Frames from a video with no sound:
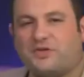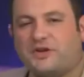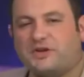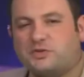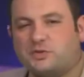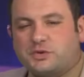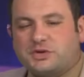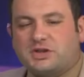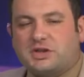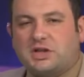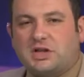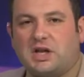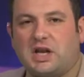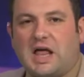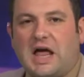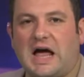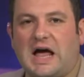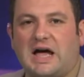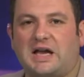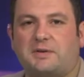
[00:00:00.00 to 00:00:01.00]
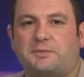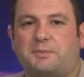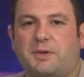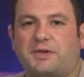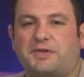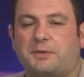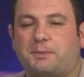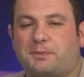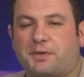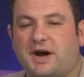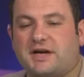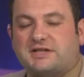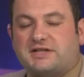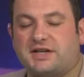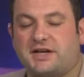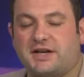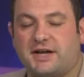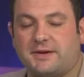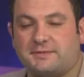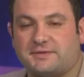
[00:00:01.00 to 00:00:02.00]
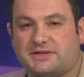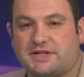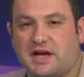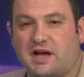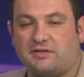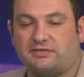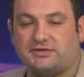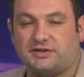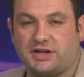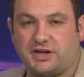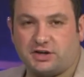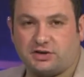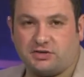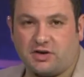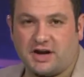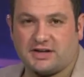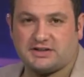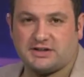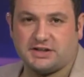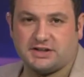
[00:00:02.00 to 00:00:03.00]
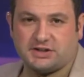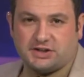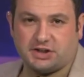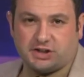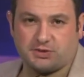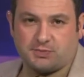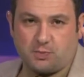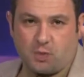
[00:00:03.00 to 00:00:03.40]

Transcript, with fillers: this was a little odd, but the president himself did address this this